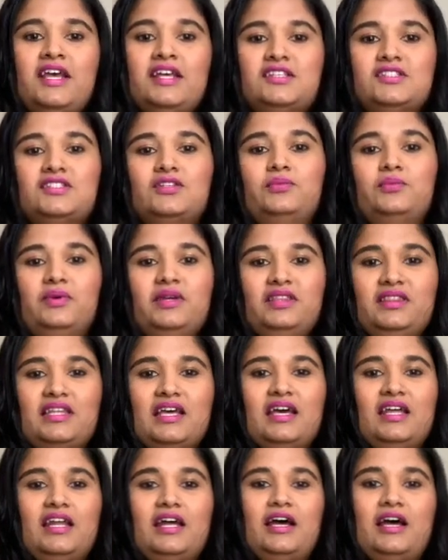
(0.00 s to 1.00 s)
So with
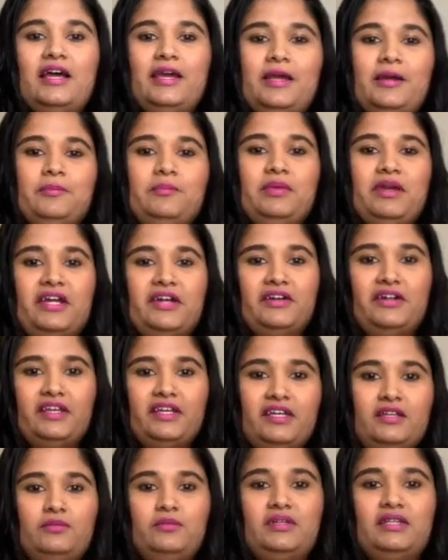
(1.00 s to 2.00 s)
that, I am pairing
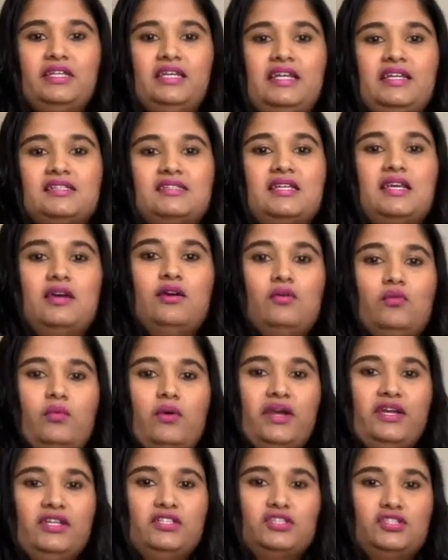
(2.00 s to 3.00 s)
it with these
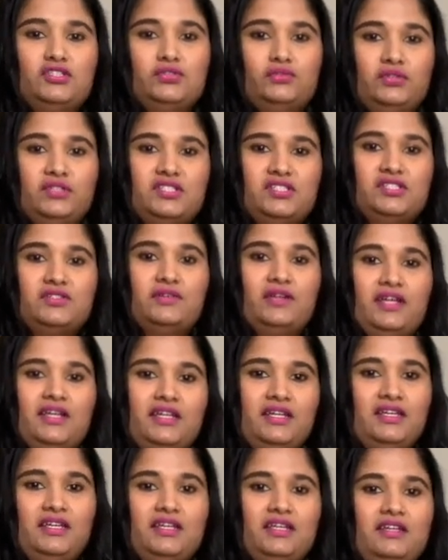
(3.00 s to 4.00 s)
white shorts right
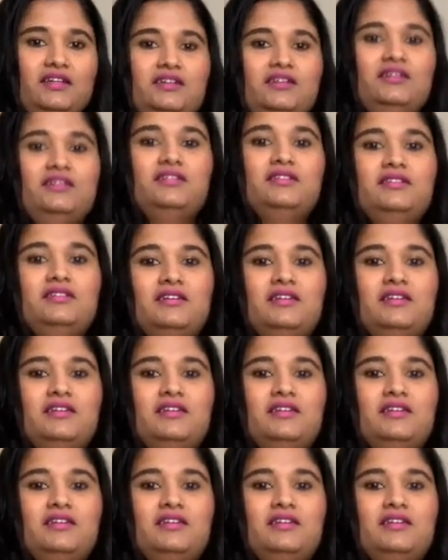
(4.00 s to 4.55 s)
here.